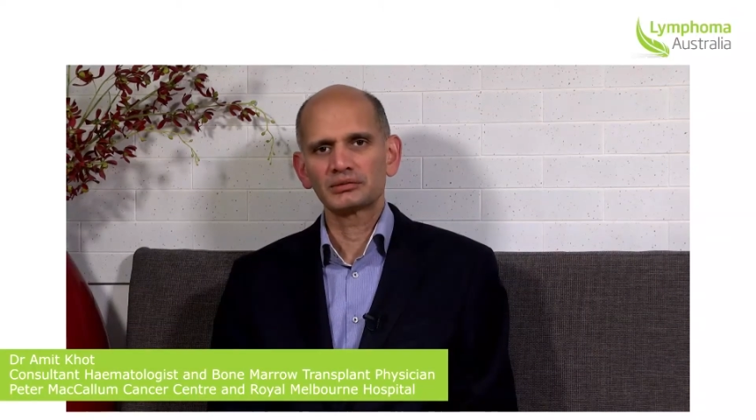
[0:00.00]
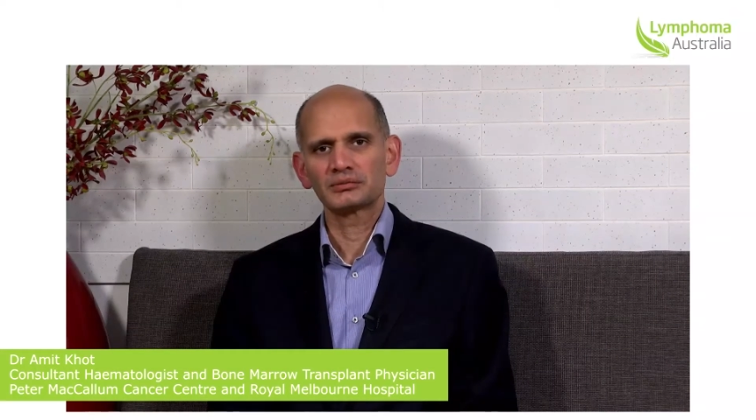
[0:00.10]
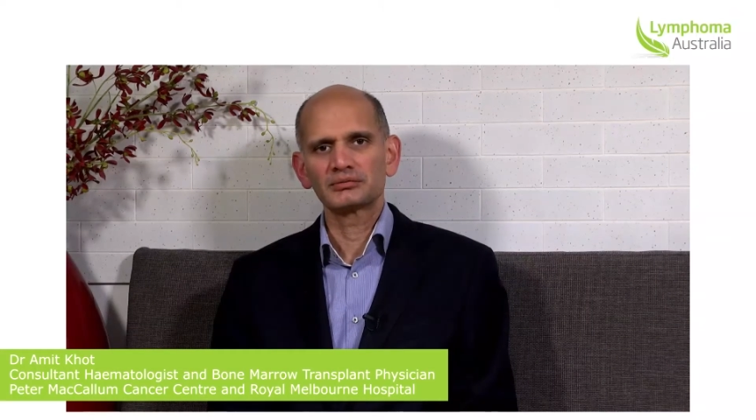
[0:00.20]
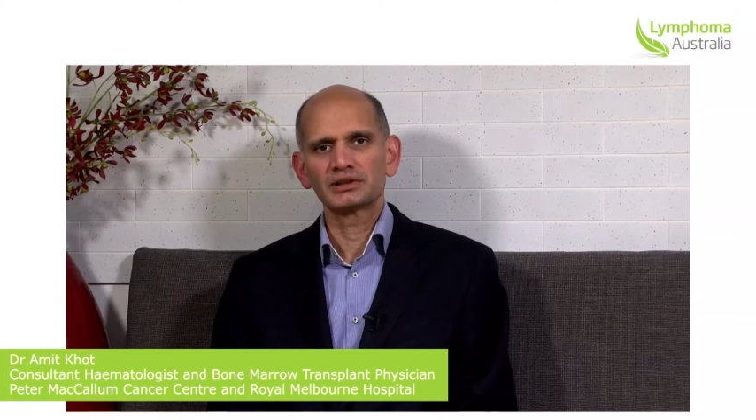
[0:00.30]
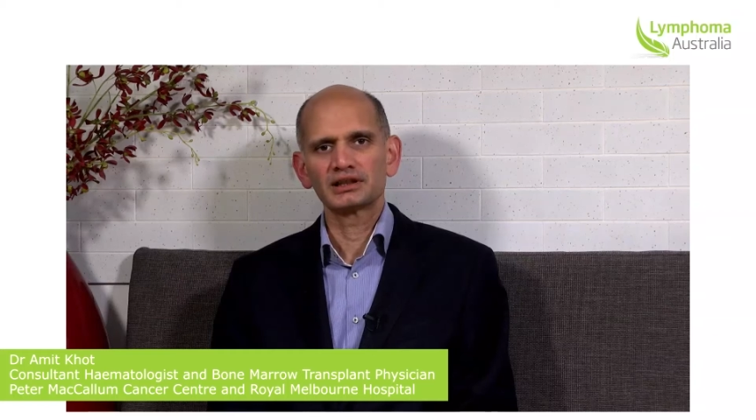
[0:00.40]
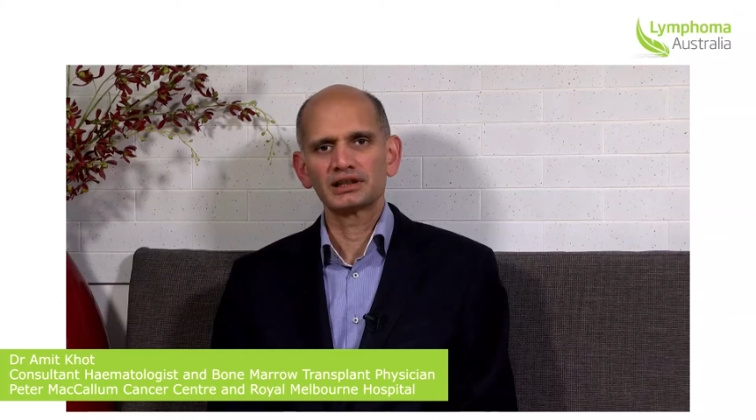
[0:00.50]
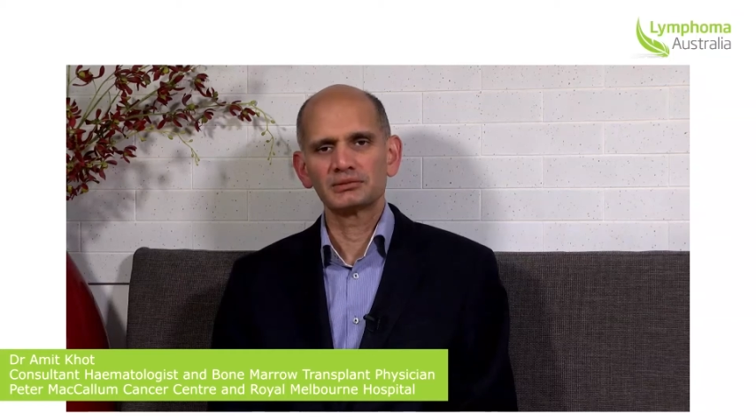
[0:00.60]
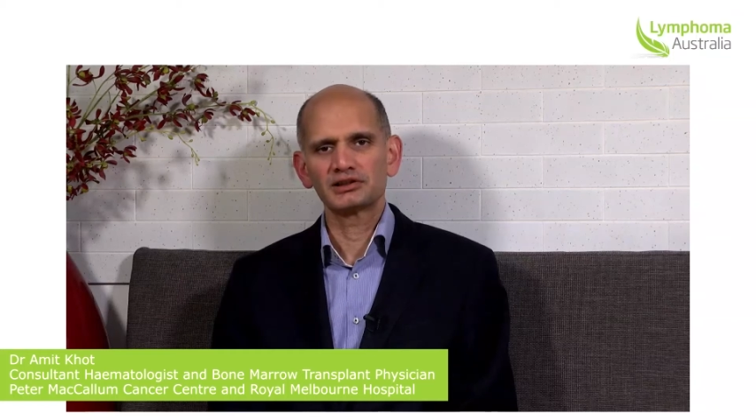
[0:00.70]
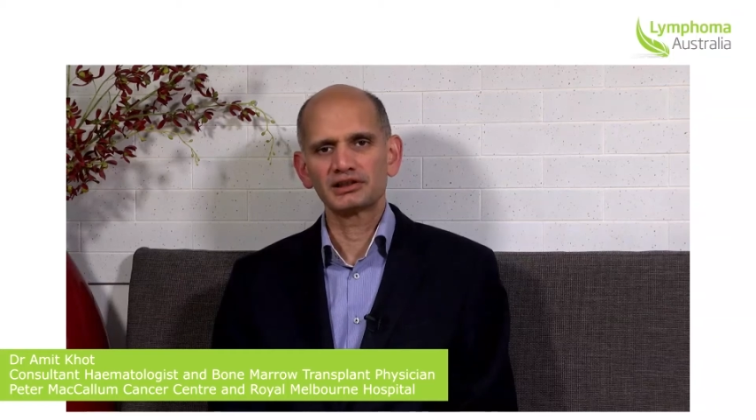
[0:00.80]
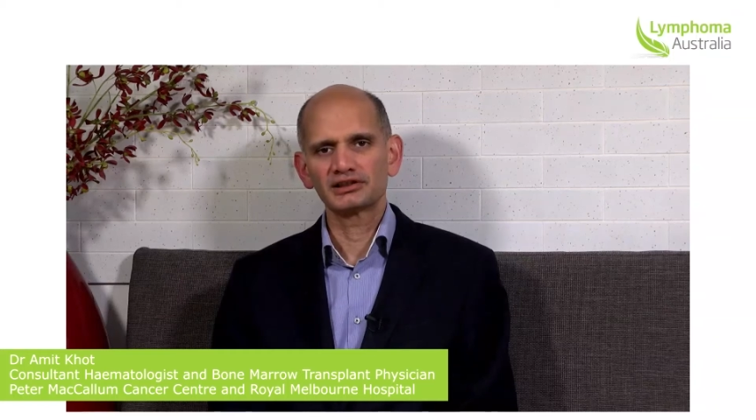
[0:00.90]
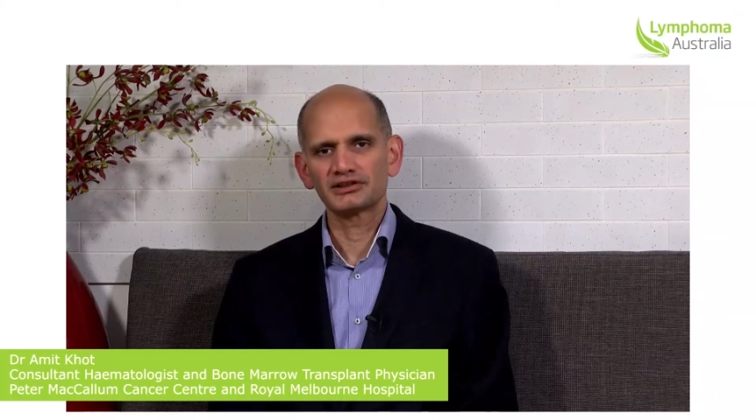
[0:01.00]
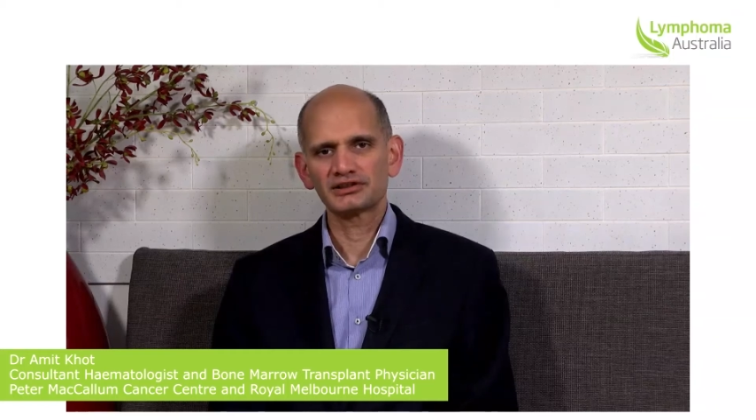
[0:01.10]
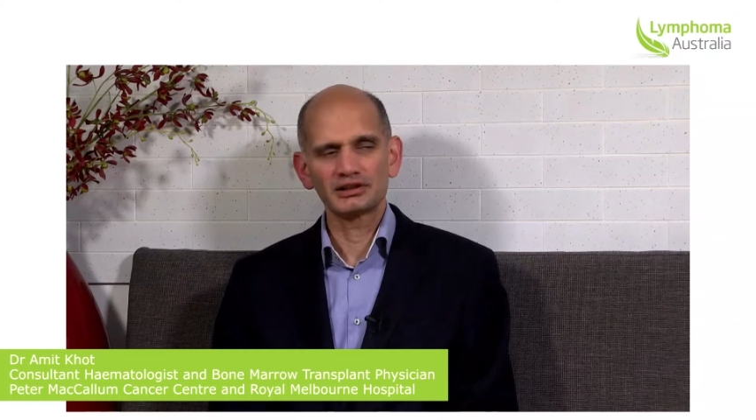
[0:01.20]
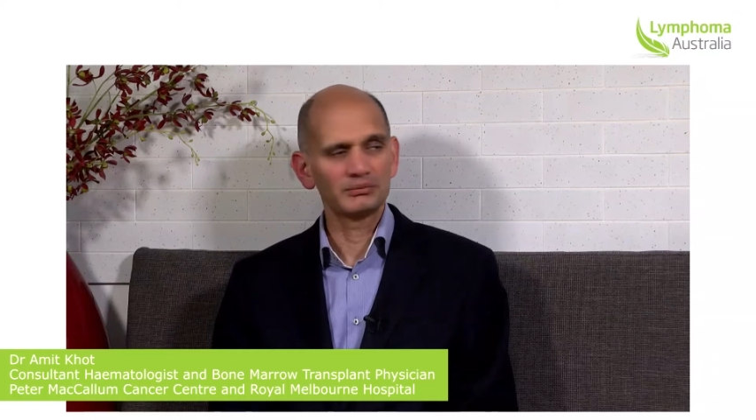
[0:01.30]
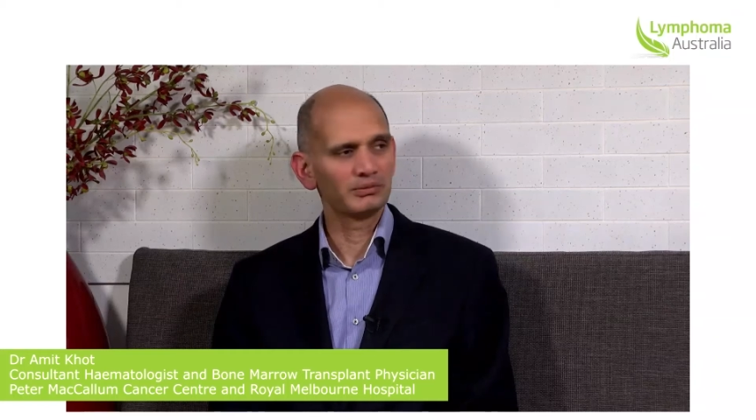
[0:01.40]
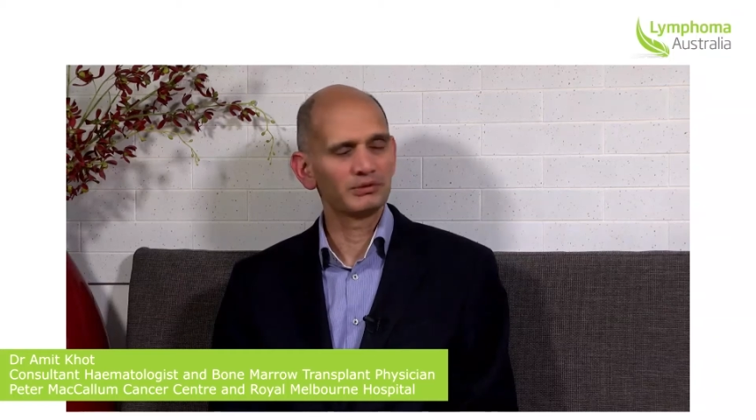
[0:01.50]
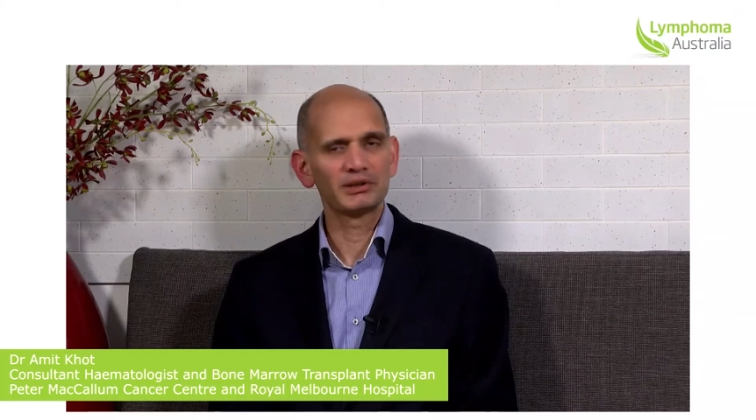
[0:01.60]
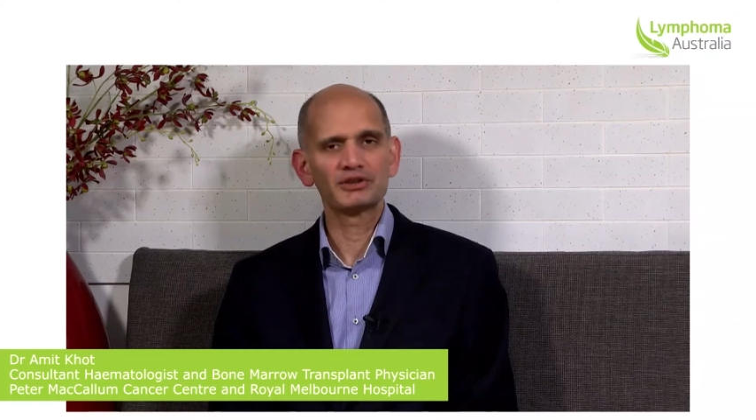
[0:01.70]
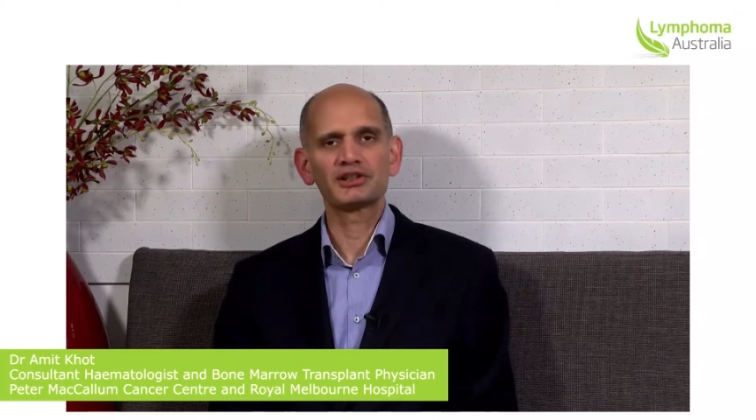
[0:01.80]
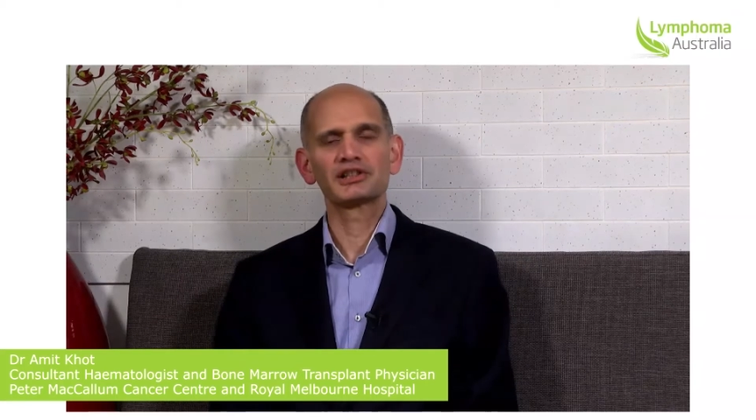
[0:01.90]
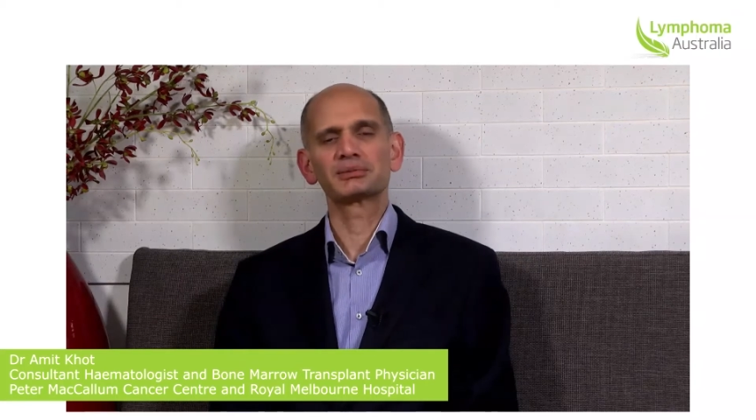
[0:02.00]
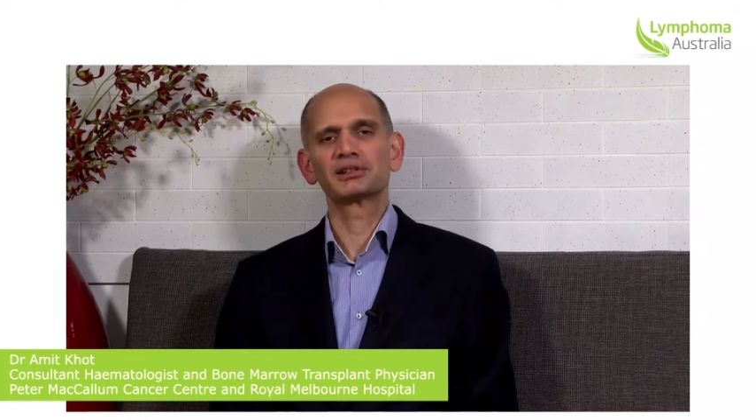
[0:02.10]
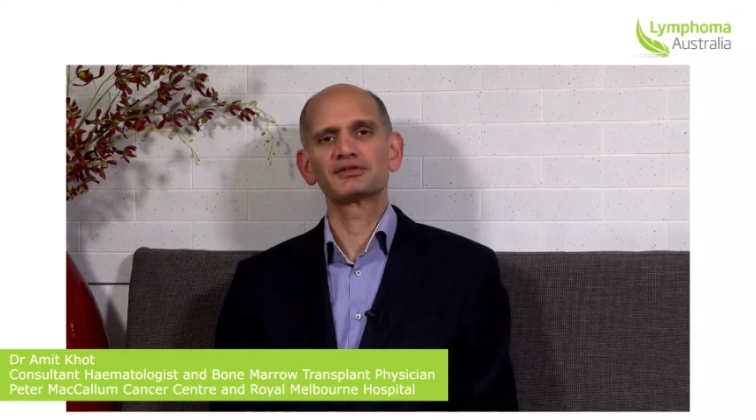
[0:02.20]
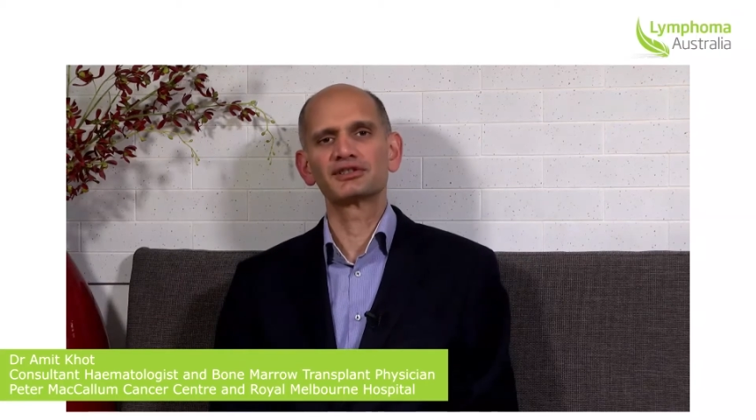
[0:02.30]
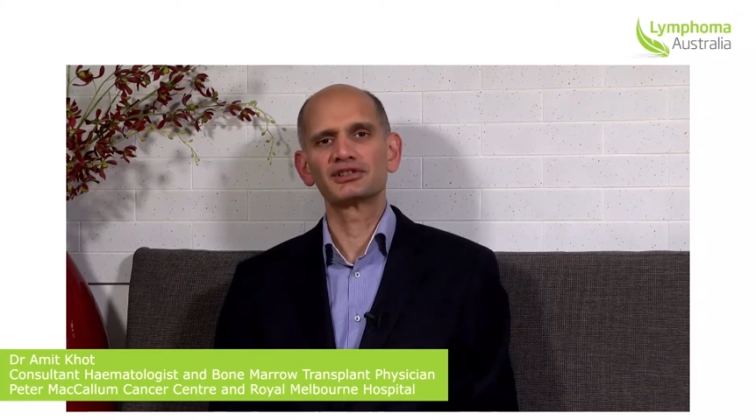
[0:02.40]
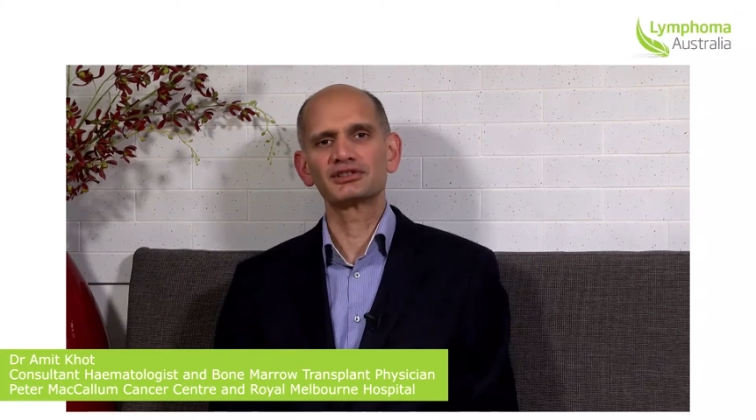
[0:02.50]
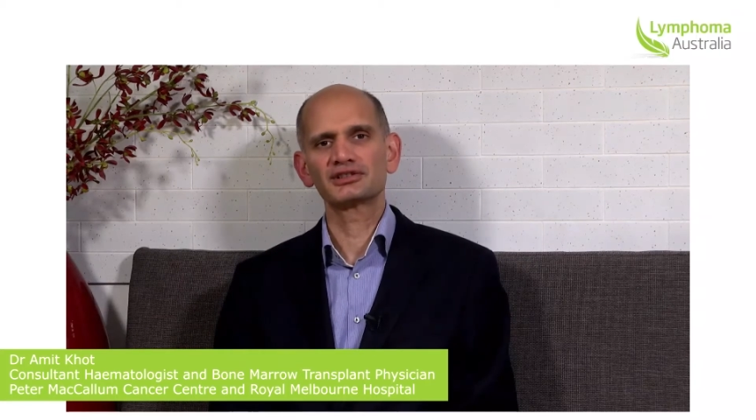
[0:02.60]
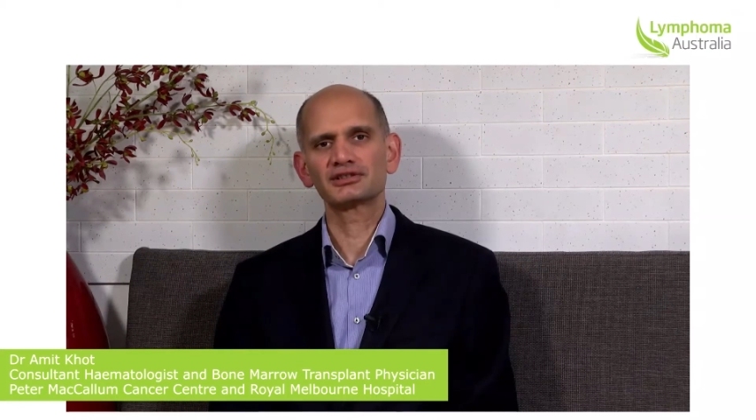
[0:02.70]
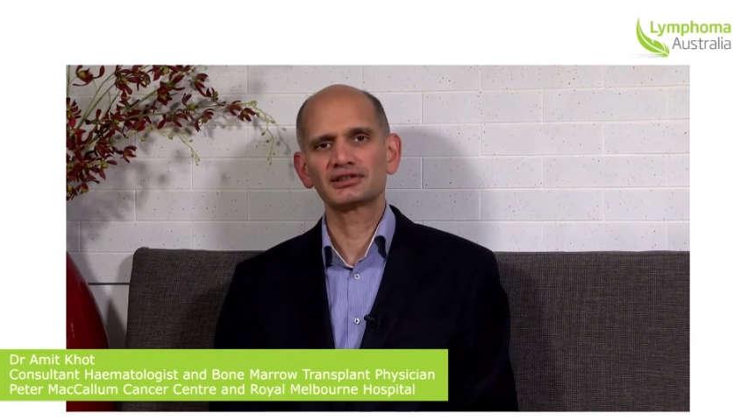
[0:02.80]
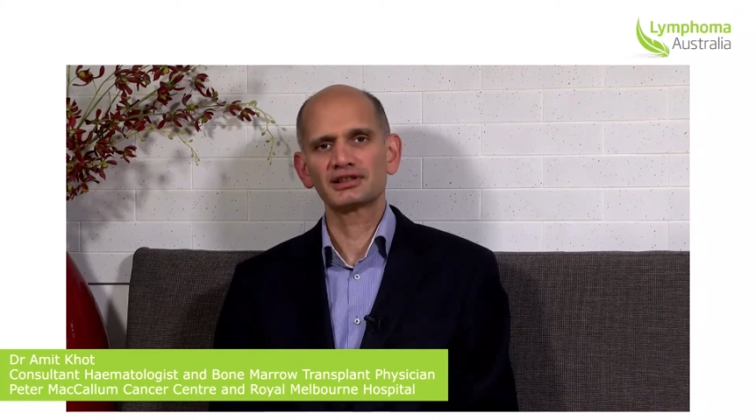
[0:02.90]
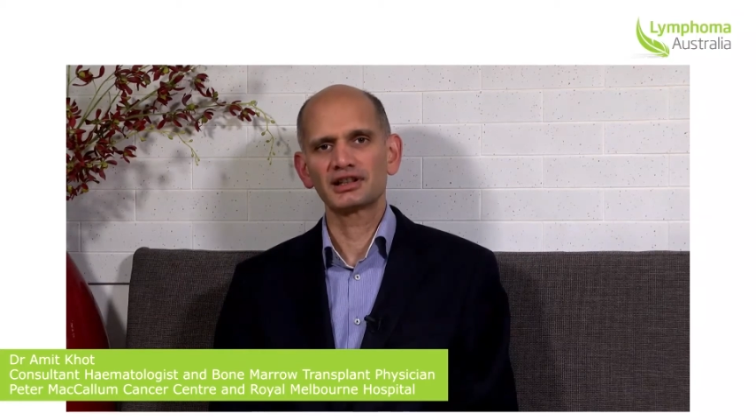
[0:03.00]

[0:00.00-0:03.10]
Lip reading: I'm a hematologist and bone marrow transplant physician.